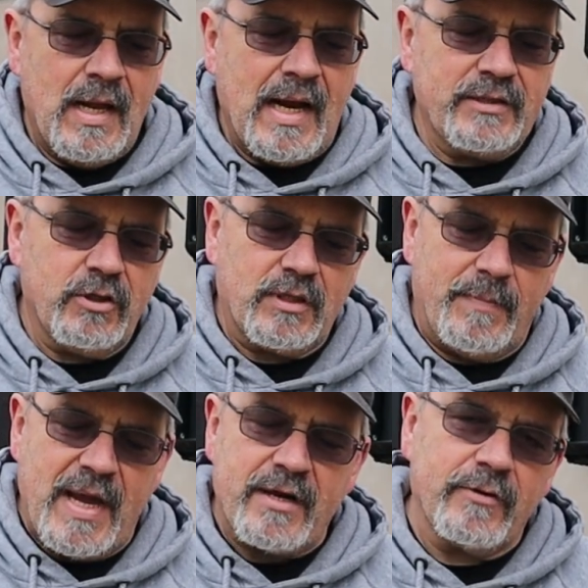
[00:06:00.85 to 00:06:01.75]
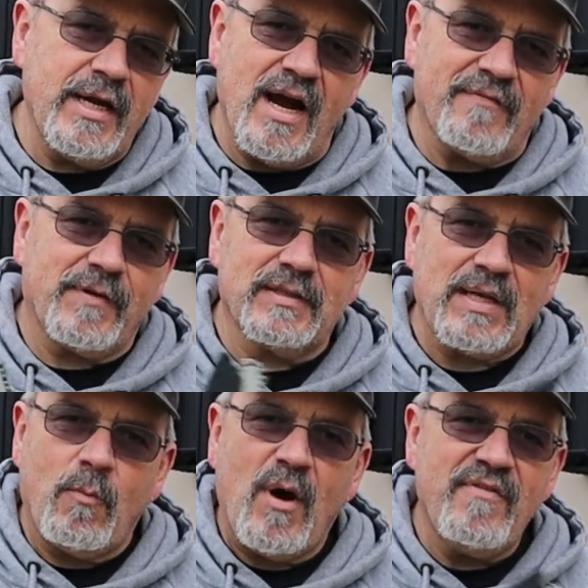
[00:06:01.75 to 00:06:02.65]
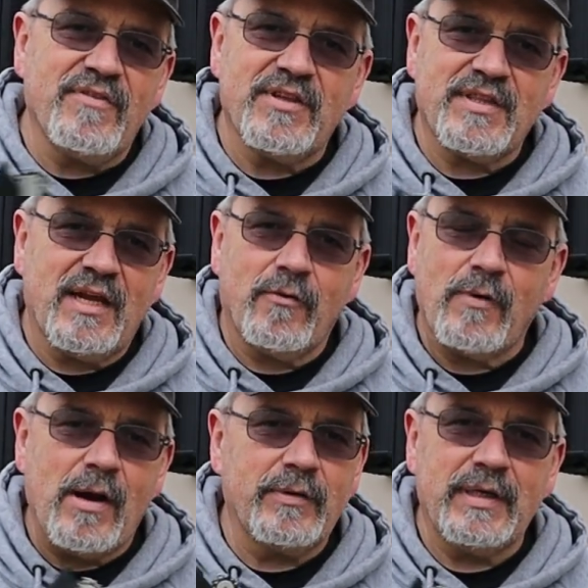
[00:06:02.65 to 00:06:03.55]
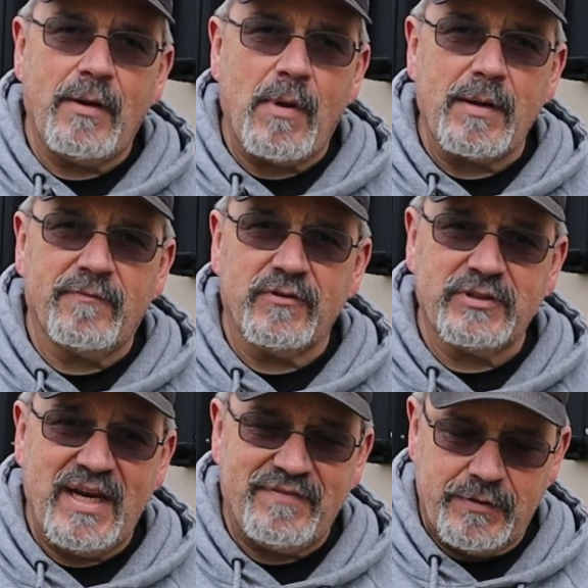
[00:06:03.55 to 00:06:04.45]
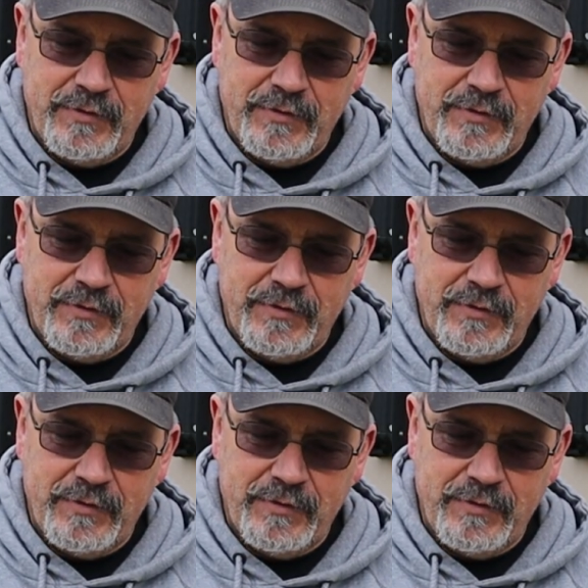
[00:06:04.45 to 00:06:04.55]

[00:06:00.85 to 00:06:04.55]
I took the battery off because I'm waving the thing around, and I want, for safety